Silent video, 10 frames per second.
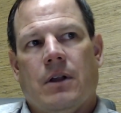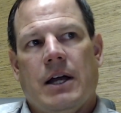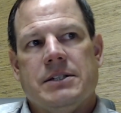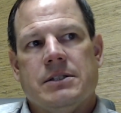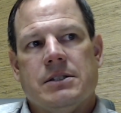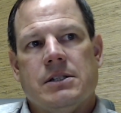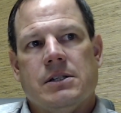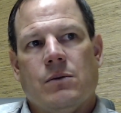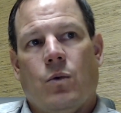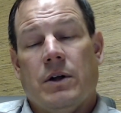
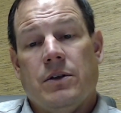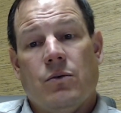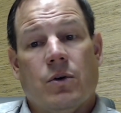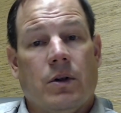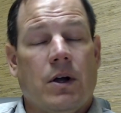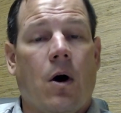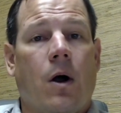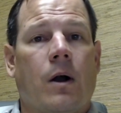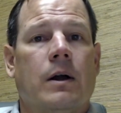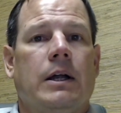licenses and what they really
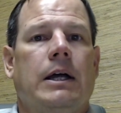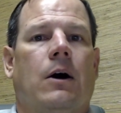are